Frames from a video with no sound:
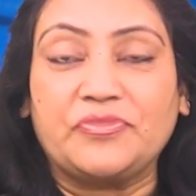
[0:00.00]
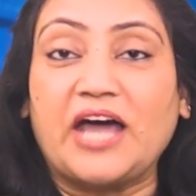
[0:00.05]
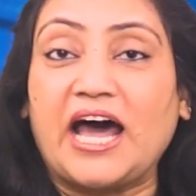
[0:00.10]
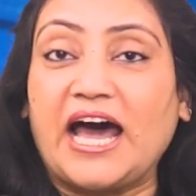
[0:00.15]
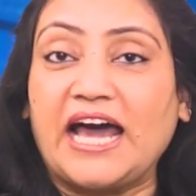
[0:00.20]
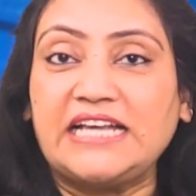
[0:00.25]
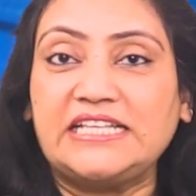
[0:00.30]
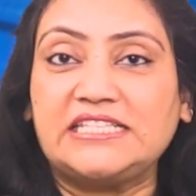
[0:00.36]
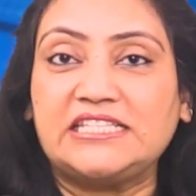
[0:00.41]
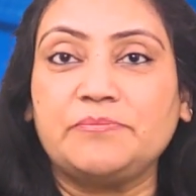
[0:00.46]
The
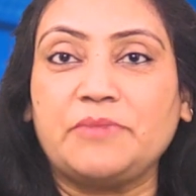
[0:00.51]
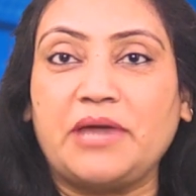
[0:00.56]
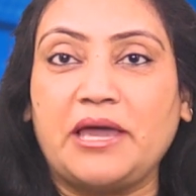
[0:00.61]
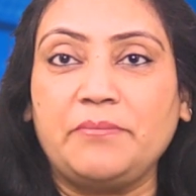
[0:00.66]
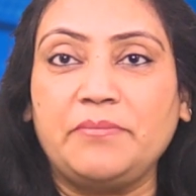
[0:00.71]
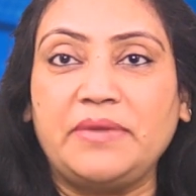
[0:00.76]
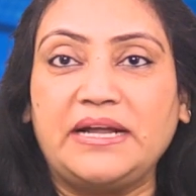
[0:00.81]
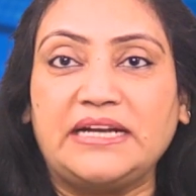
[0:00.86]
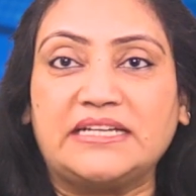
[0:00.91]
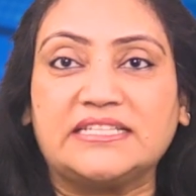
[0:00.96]
iSIM
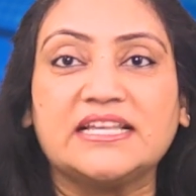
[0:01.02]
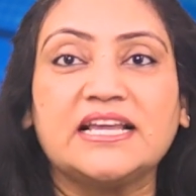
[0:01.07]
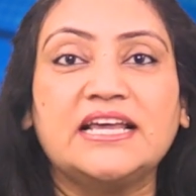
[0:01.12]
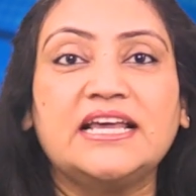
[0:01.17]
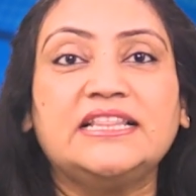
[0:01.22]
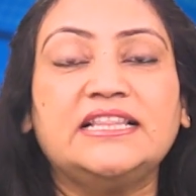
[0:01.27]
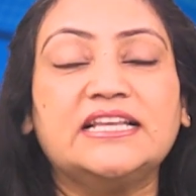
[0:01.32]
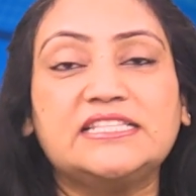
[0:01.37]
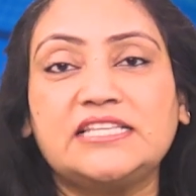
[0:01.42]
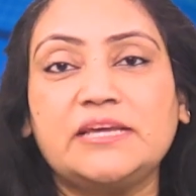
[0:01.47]
embeds
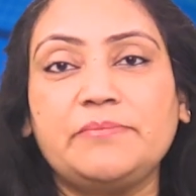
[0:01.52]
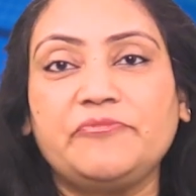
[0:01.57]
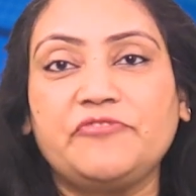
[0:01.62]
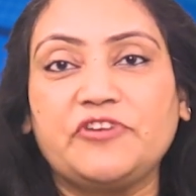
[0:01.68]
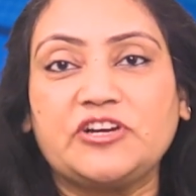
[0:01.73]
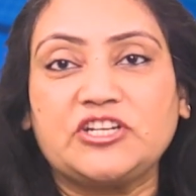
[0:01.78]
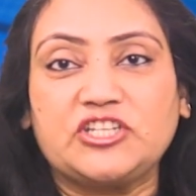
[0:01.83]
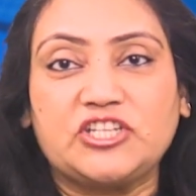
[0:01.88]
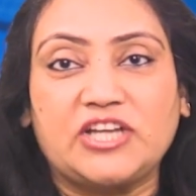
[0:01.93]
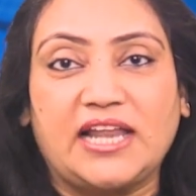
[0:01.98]
the SIM
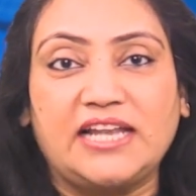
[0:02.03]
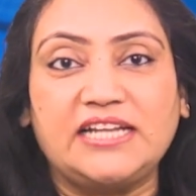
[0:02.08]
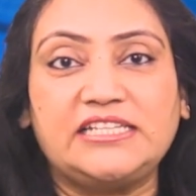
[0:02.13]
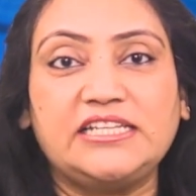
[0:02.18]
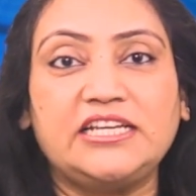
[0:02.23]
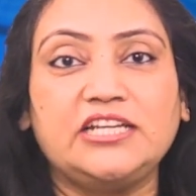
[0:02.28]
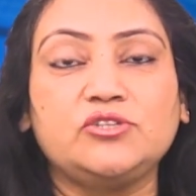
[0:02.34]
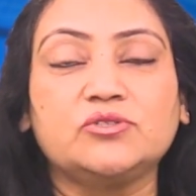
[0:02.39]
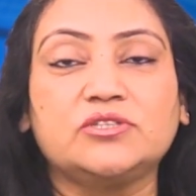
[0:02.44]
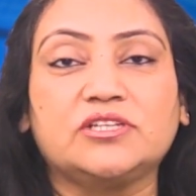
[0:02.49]

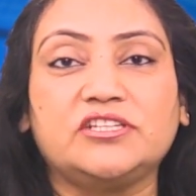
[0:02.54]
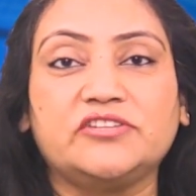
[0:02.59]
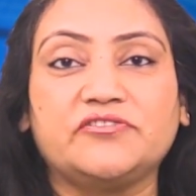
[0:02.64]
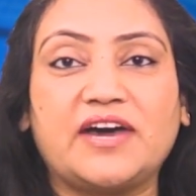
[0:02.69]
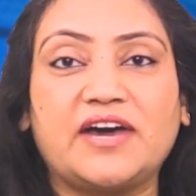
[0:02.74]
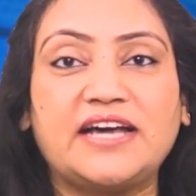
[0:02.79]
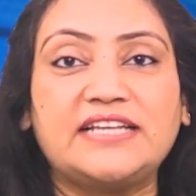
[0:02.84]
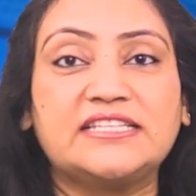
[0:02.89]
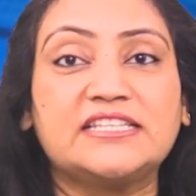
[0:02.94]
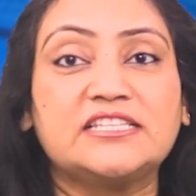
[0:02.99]
functionality into the
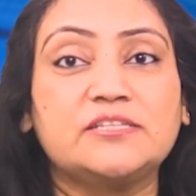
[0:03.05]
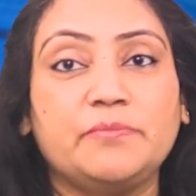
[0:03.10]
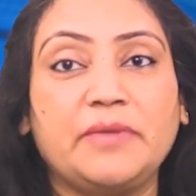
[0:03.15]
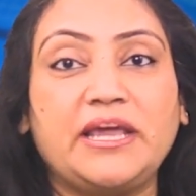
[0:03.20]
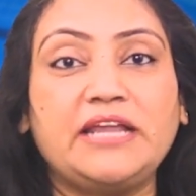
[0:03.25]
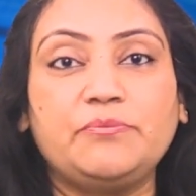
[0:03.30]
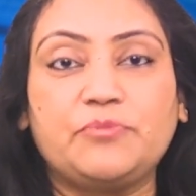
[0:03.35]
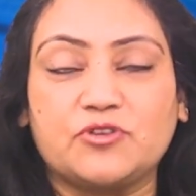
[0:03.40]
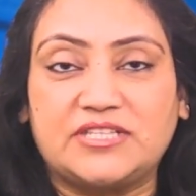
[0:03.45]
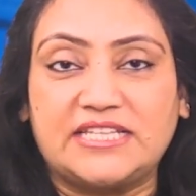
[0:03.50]
device's
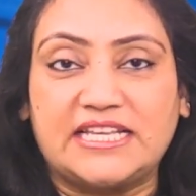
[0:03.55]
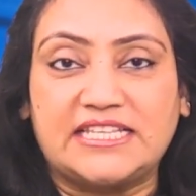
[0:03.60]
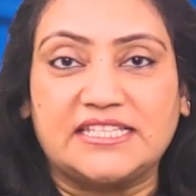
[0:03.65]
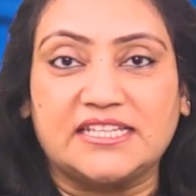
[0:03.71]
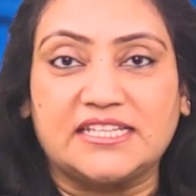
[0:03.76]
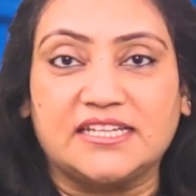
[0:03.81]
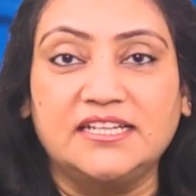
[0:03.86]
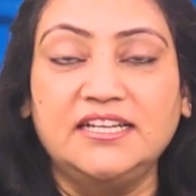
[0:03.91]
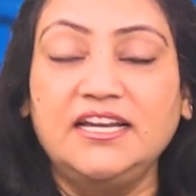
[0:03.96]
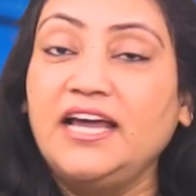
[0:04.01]
main
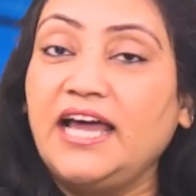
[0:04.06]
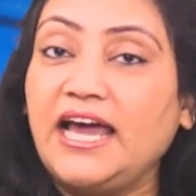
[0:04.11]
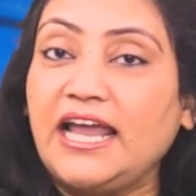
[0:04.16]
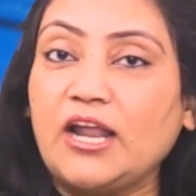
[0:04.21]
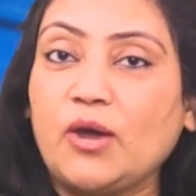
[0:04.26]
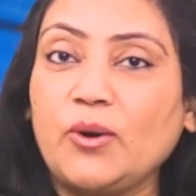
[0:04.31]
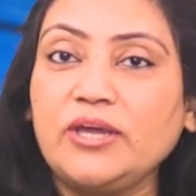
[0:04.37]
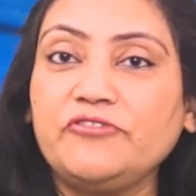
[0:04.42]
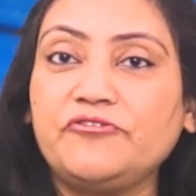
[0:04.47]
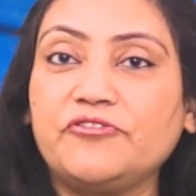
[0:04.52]
processor,
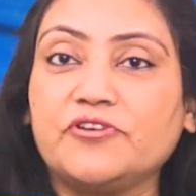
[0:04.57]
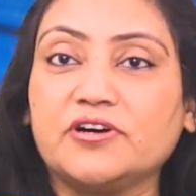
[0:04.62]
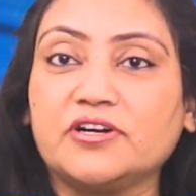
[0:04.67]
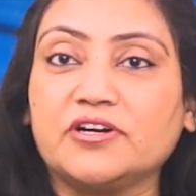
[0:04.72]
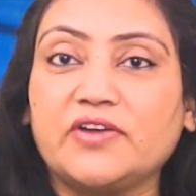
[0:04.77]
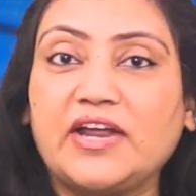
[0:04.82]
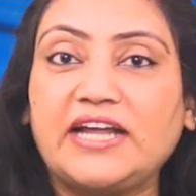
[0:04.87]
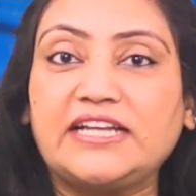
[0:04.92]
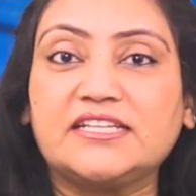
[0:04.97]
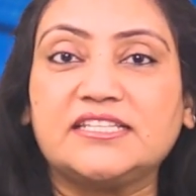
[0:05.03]
allowing for
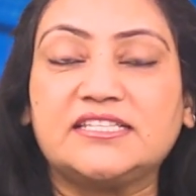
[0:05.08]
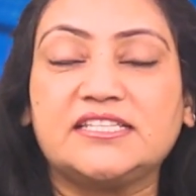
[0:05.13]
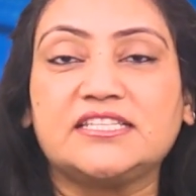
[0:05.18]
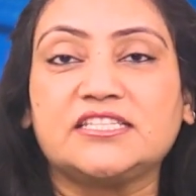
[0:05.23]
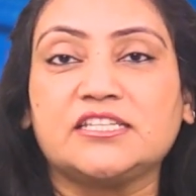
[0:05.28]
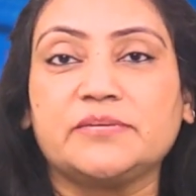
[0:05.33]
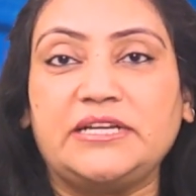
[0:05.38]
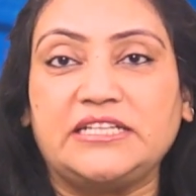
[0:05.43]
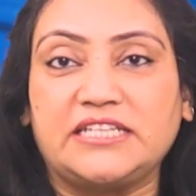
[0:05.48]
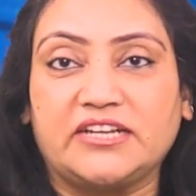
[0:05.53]
greater
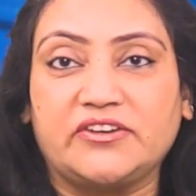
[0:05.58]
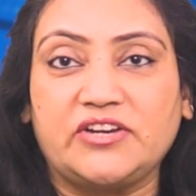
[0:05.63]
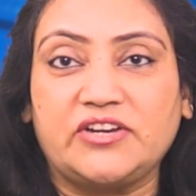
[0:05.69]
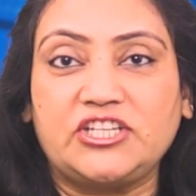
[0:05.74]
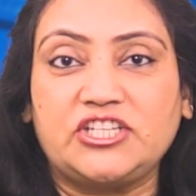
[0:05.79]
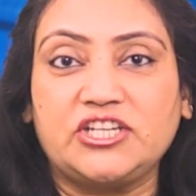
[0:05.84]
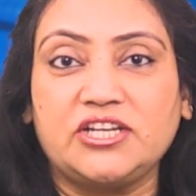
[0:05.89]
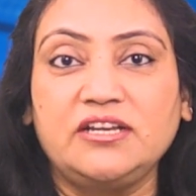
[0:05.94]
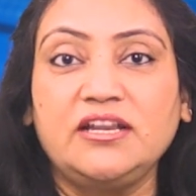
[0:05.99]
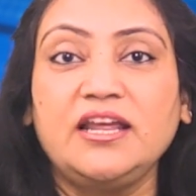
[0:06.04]
system
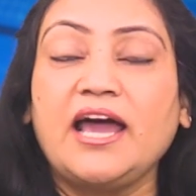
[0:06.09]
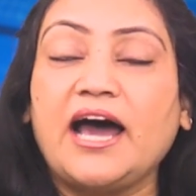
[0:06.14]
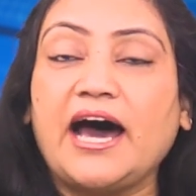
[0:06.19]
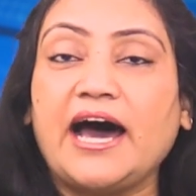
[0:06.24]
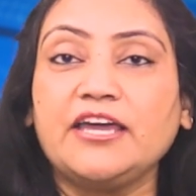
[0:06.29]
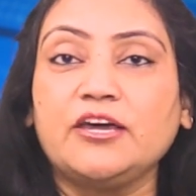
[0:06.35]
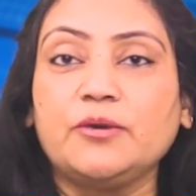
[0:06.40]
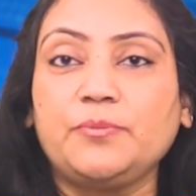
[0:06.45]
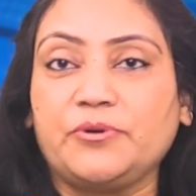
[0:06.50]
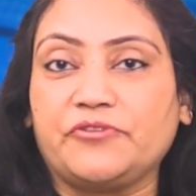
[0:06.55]
integration,
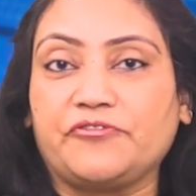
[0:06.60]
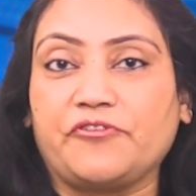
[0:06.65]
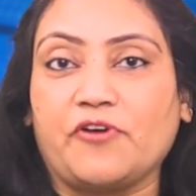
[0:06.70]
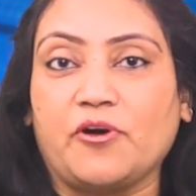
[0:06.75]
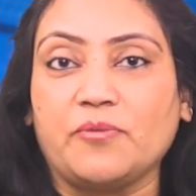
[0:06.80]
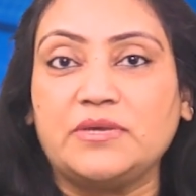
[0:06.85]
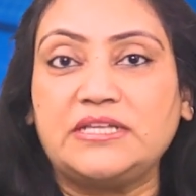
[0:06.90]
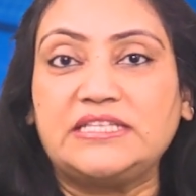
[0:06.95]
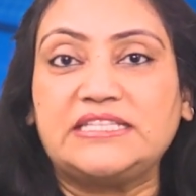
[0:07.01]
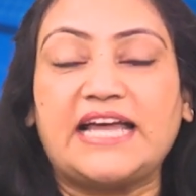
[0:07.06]
higher
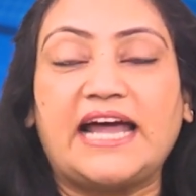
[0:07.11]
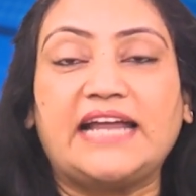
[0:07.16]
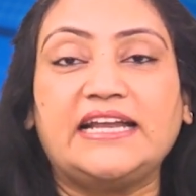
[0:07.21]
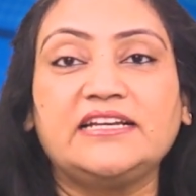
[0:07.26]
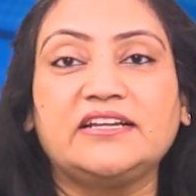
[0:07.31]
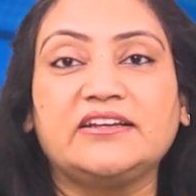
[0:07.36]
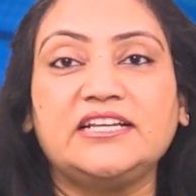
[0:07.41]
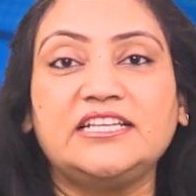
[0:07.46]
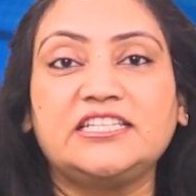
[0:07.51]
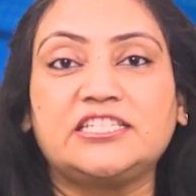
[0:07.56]
performance
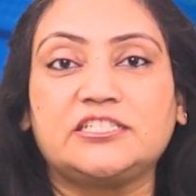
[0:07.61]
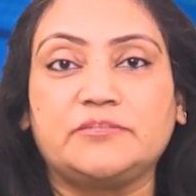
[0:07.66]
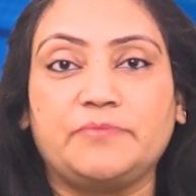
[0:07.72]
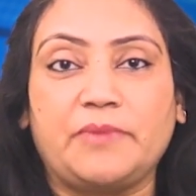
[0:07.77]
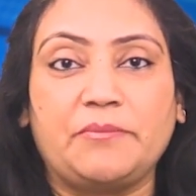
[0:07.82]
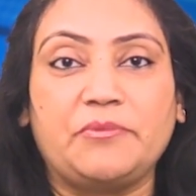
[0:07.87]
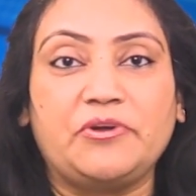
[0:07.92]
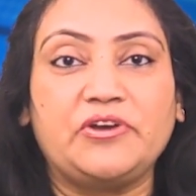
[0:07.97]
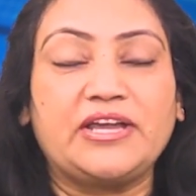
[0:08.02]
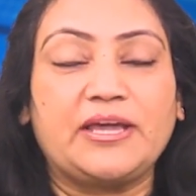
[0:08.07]
and increased
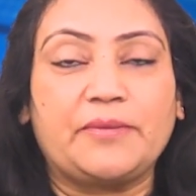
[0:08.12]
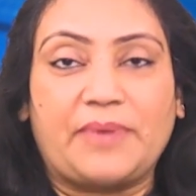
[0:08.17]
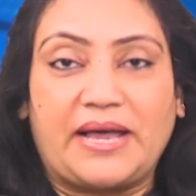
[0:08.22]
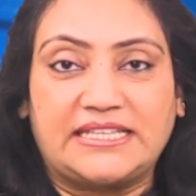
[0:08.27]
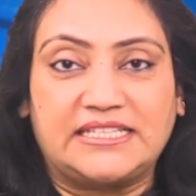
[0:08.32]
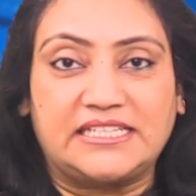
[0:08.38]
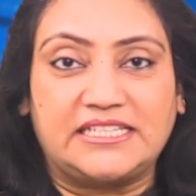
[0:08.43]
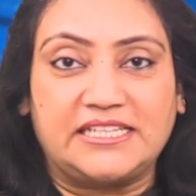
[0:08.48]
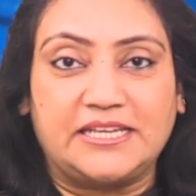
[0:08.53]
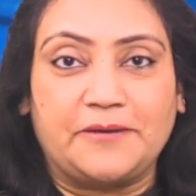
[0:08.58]
memory
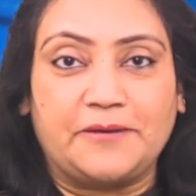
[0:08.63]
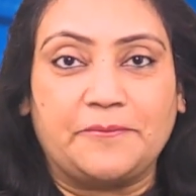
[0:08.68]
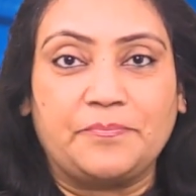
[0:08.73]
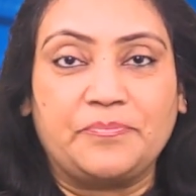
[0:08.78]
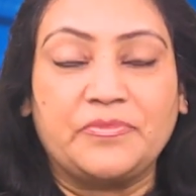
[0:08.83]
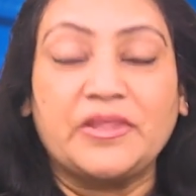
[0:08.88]
capacity.